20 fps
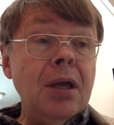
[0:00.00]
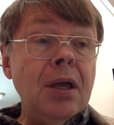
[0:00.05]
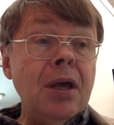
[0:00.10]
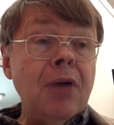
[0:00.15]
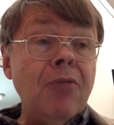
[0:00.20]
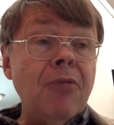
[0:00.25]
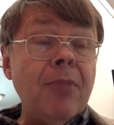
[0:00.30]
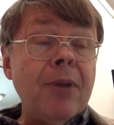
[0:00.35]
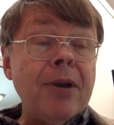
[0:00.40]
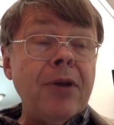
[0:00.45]

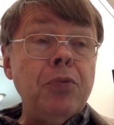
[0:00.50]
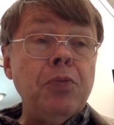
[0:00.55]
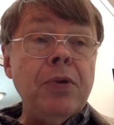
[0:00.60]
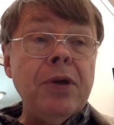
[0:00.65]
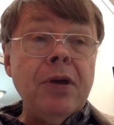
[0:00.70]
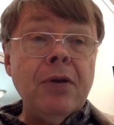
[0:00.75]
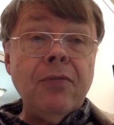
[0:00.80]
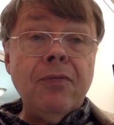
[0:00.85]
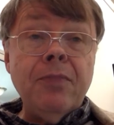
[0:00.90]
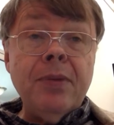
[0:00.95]
Everybody,
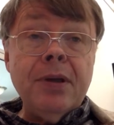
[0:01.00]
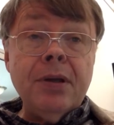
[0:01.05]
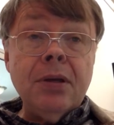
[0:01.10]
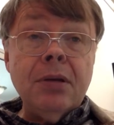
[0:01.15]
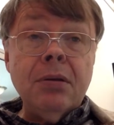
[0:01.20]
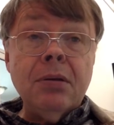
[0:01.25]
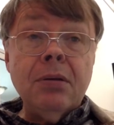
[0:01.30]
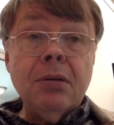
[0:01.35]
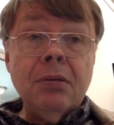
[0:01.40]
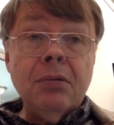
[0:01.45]
we have
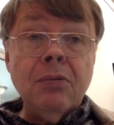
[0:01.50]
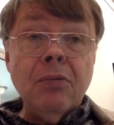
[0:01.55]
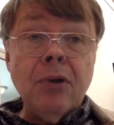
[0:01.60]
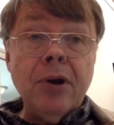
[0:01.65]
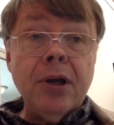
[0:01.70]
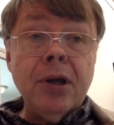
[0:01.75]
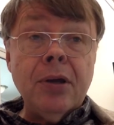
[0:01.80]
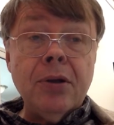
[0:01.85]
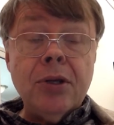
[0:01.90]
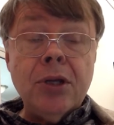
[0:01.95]
been
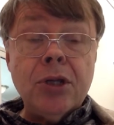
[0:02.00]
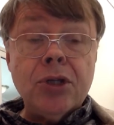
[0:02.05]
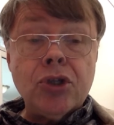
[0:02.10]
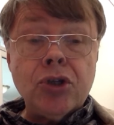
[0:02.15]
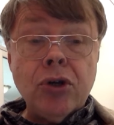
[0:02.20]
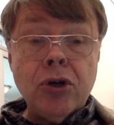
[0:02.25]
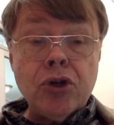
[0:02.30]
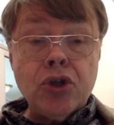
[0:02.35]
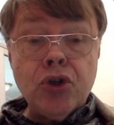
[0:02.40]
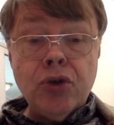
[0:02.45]
running a
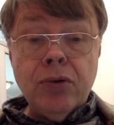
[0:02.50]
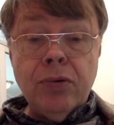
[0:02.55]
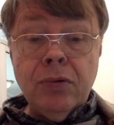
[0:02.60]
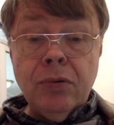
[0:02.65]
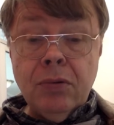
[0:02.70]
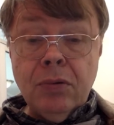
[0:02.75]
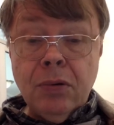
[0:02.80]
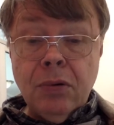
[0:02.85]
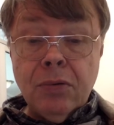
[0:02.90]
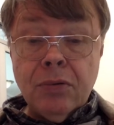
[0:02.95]

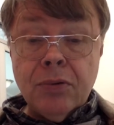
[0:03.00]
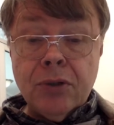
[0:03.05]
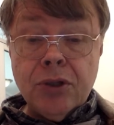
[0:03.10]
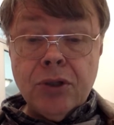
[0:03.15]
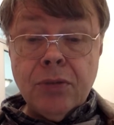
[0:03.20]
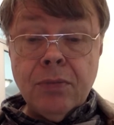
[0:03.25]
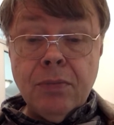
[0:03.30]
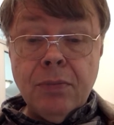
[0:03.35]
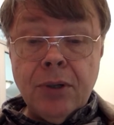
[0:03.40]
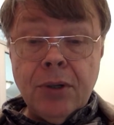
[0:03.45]
discussion on
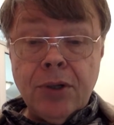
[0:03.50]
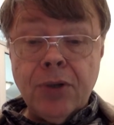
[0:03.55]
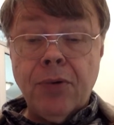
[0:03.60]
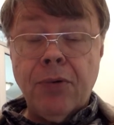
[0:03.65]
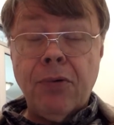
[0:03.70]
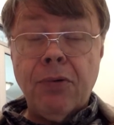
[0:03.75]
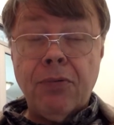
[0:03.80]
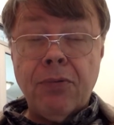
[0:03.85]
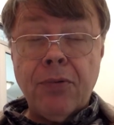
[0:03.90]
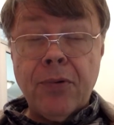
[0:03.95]
some
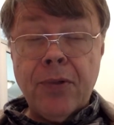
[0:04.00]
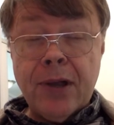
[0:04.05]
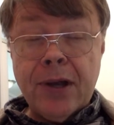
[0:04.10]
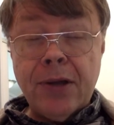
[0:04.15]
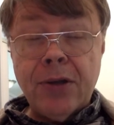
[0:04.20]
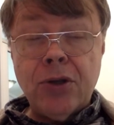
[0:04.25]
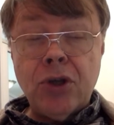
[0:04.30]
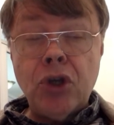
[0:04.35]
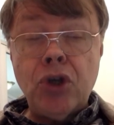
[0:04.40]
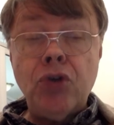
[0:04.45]
material
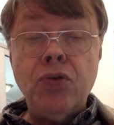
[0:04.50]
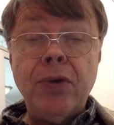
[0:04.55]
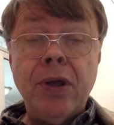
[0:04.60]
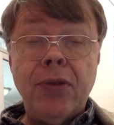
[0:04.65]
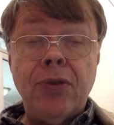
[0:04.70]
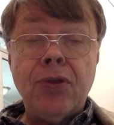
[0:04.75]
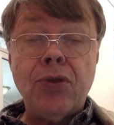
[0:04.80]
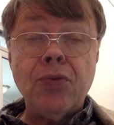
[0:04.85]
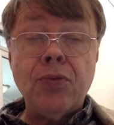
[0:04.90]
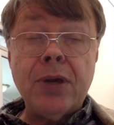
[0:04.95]
related to Unit
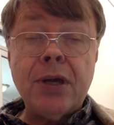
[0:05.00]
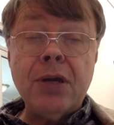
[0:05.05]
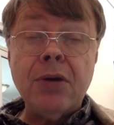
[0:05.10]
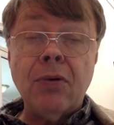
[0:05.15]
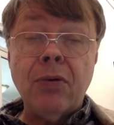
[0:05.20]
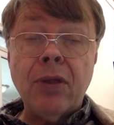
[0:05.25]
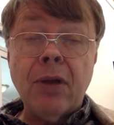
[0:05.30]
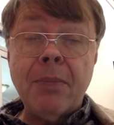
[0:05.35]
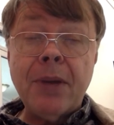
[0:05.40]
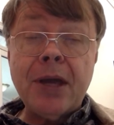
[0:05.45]
3
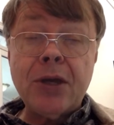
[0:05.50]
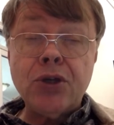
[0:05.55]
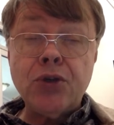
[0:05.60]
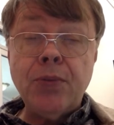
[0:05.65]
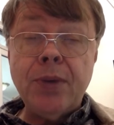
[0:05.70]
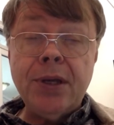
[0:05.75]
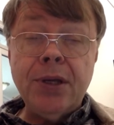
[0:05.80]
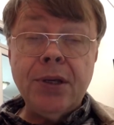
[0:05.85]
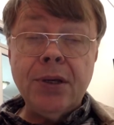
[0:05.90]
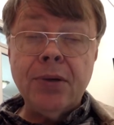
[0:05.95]
on the mass
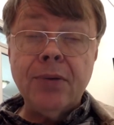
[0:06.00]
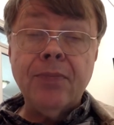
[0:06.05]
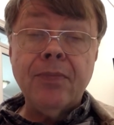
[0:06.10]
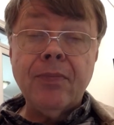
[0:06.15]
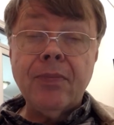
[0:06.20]
media